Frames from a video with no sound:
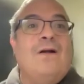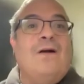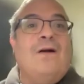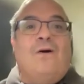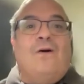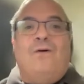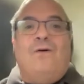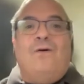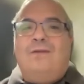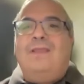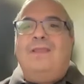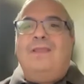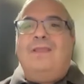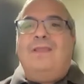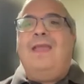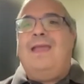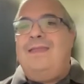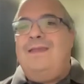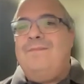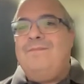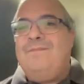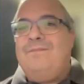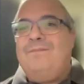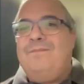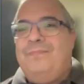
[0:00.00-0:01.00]

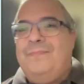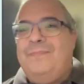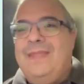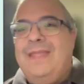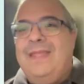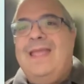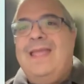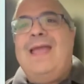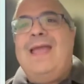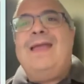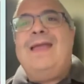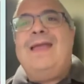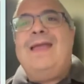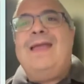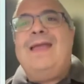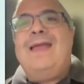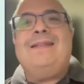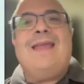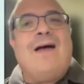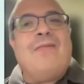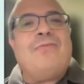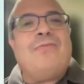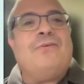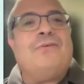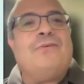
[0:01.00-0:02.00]
Okay,
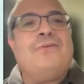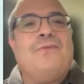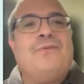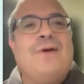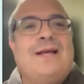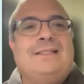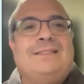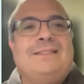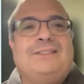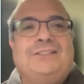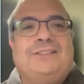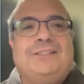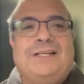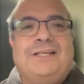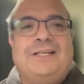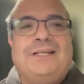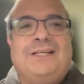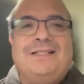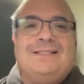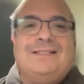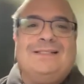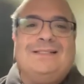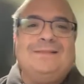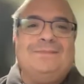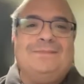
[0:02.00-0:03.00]
any other
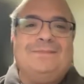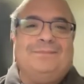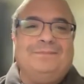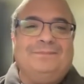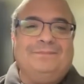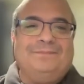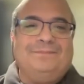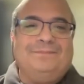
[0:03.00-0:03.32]
questions?